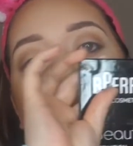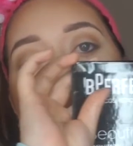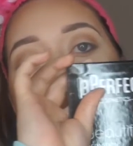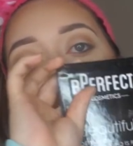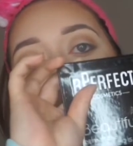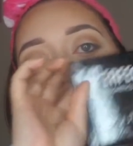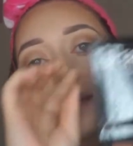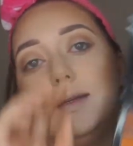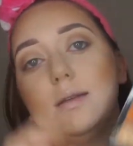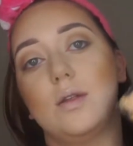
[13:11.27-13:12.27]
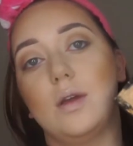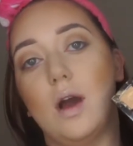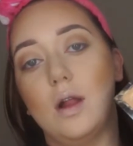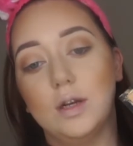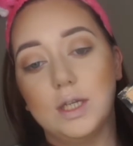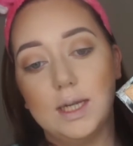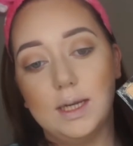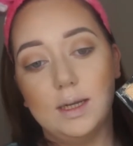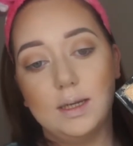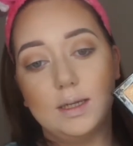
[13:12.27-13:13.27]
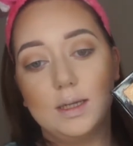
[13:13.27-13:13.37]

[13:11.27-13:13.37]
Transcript: definitely these are the colours in it.